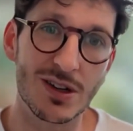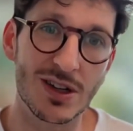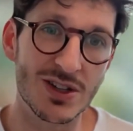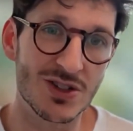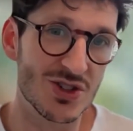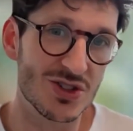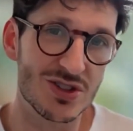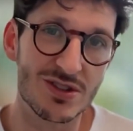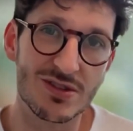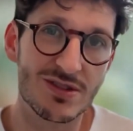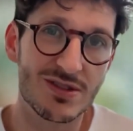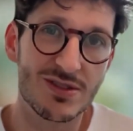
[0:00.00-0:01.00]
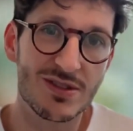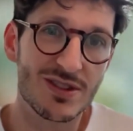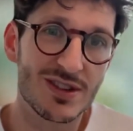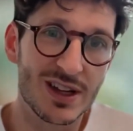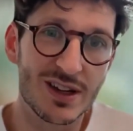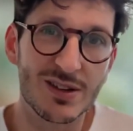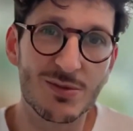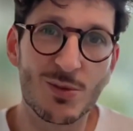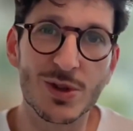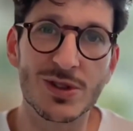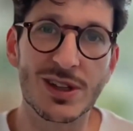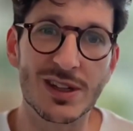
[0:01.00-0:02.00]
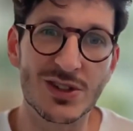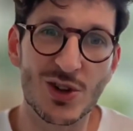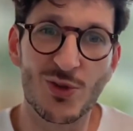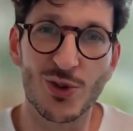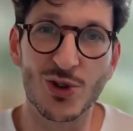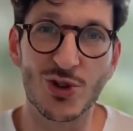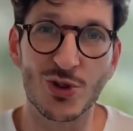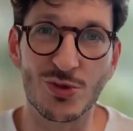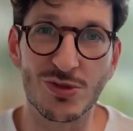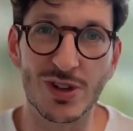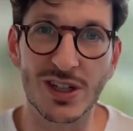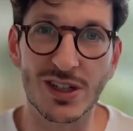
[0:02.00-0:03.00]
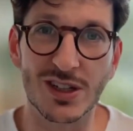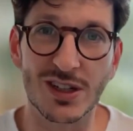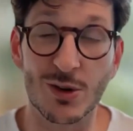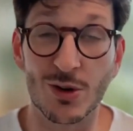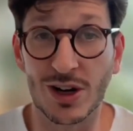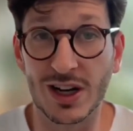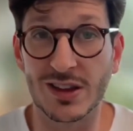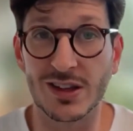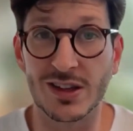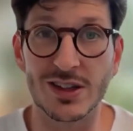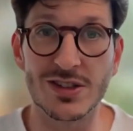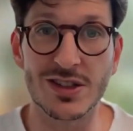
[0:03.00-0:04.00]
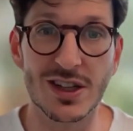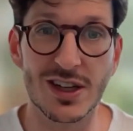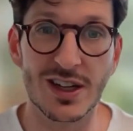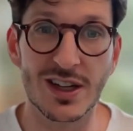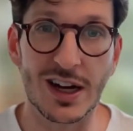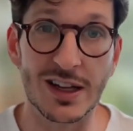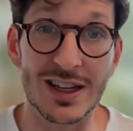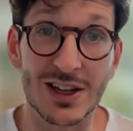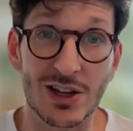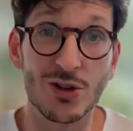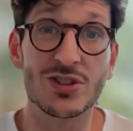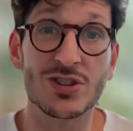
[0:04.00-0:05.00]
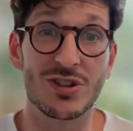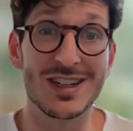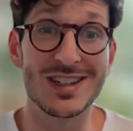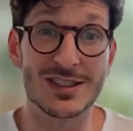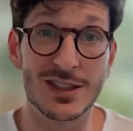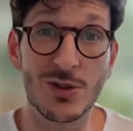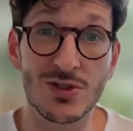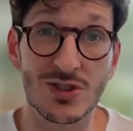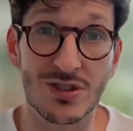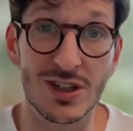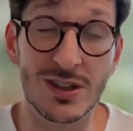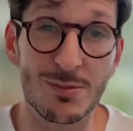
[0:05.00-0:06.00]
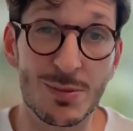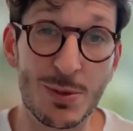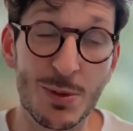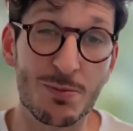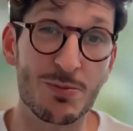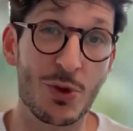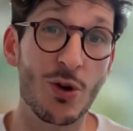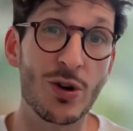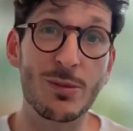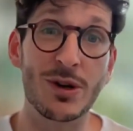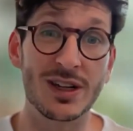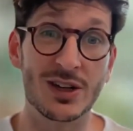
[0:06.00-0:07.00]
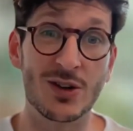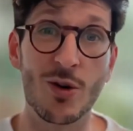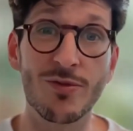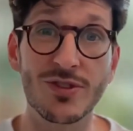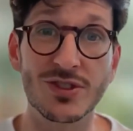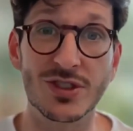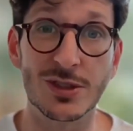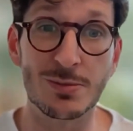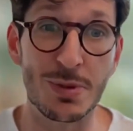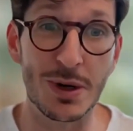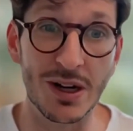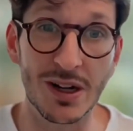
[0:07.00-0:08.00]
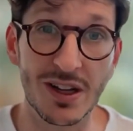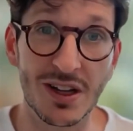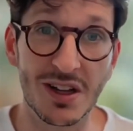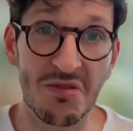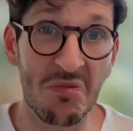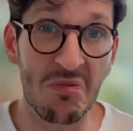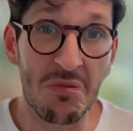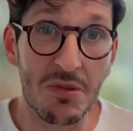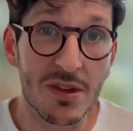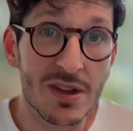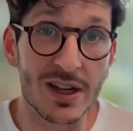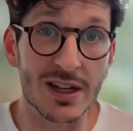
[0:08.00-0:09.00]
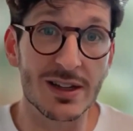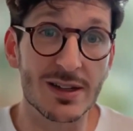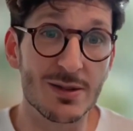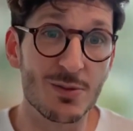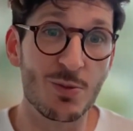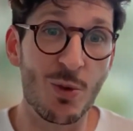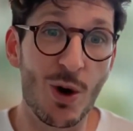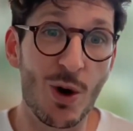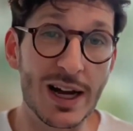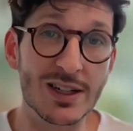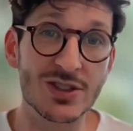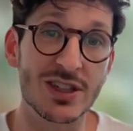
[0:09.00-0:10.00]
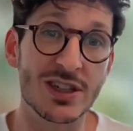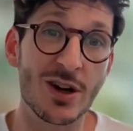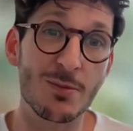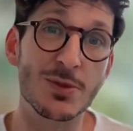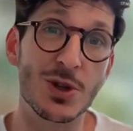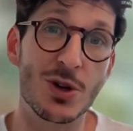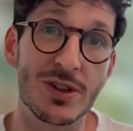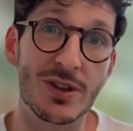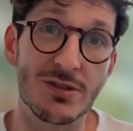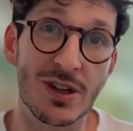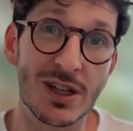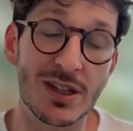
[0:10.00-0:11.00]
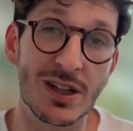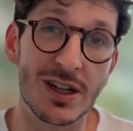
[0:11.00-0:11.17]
It's just like, what, it's just for show, right? Like, or I think it is. I think it looks great, it sounds great, people talk about it at conferences, but like, what actually comes of it, right?